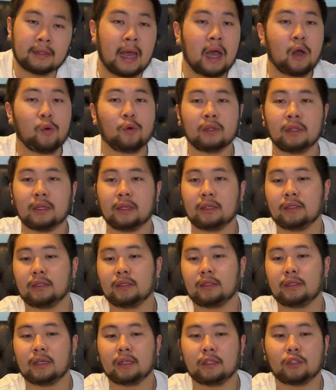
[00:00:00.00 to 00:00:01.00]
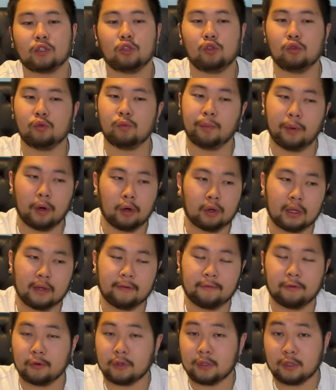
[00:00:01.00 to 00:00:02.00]
That one is just too bulky
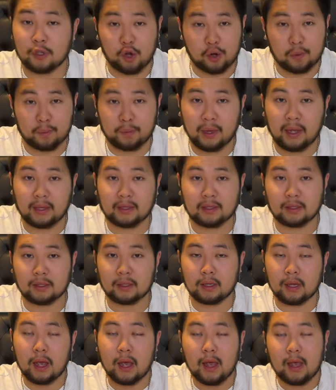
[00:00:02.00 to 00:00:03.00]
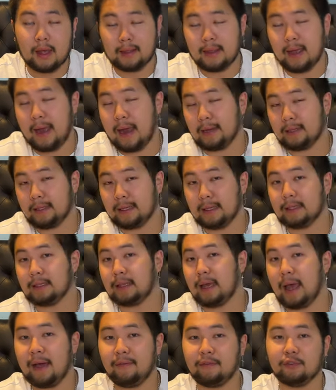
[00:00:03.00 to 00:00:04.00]
for certain places that I need
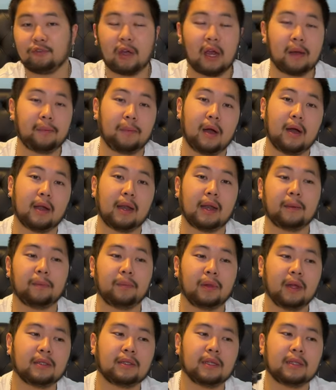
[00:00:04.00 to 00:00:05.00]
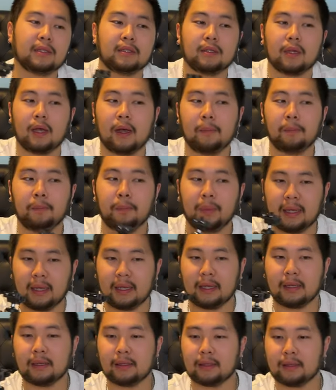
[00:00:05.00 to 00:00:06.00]
to have a tripod. And plus, it's a
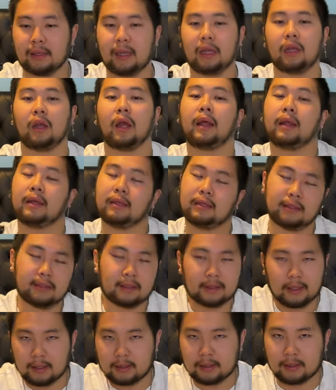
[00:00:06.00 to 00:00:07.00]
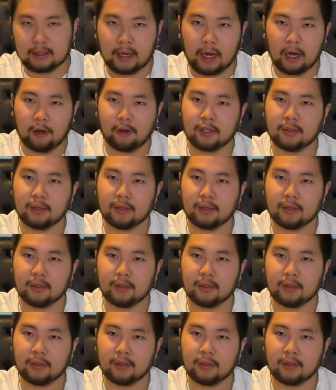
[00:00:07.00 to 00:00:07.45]
big thing and it sucks to carry